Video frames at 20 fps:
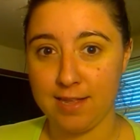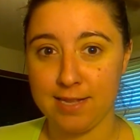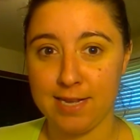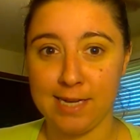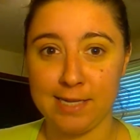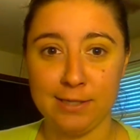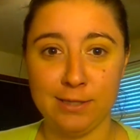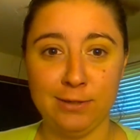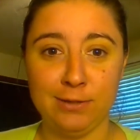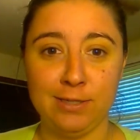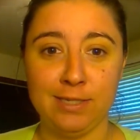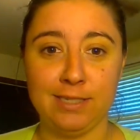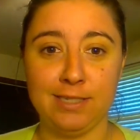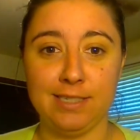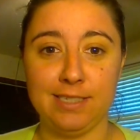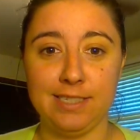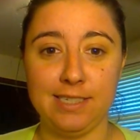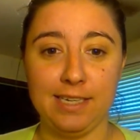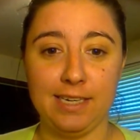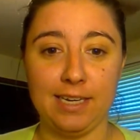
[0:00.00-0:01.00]
As you can
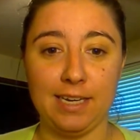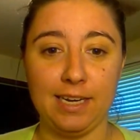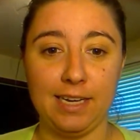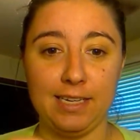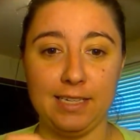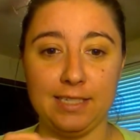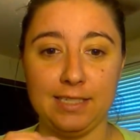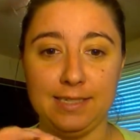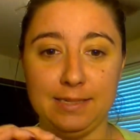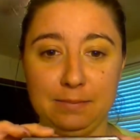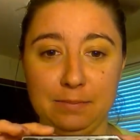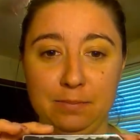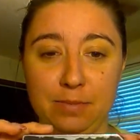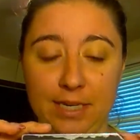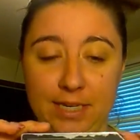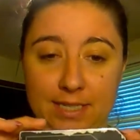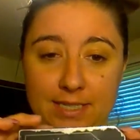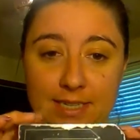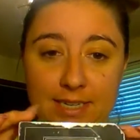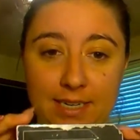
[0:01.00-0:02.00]
see, it's
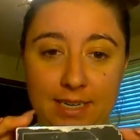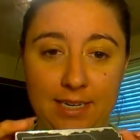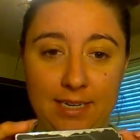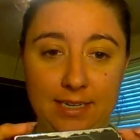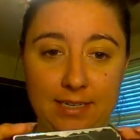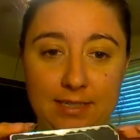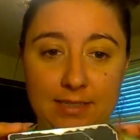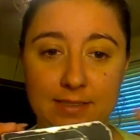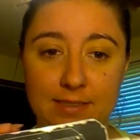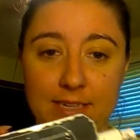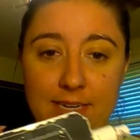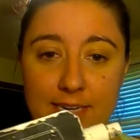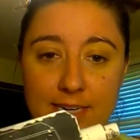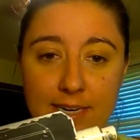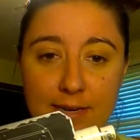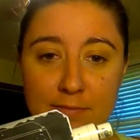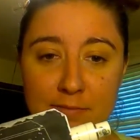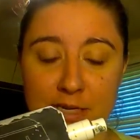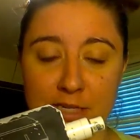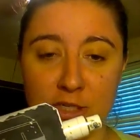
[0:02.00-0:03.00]
beat to hell, like
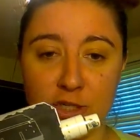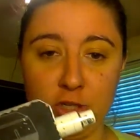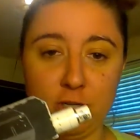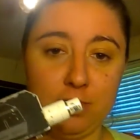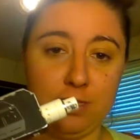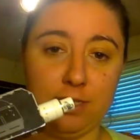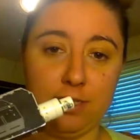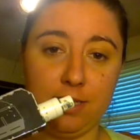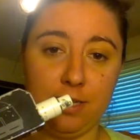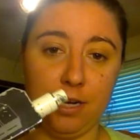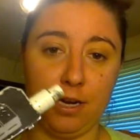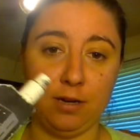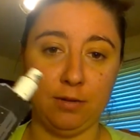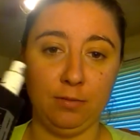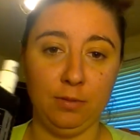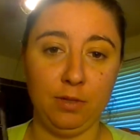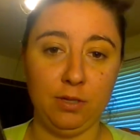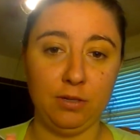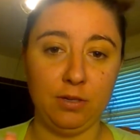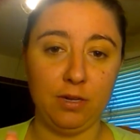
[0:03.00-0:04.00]
I mentioned in the
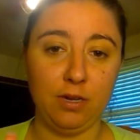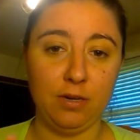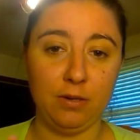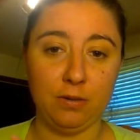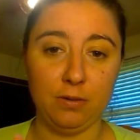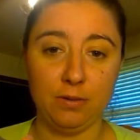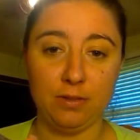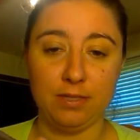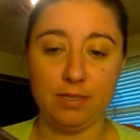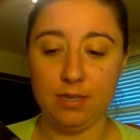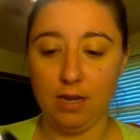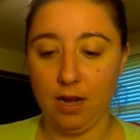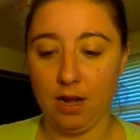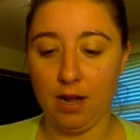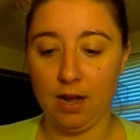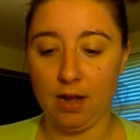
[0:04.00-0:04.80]
up close.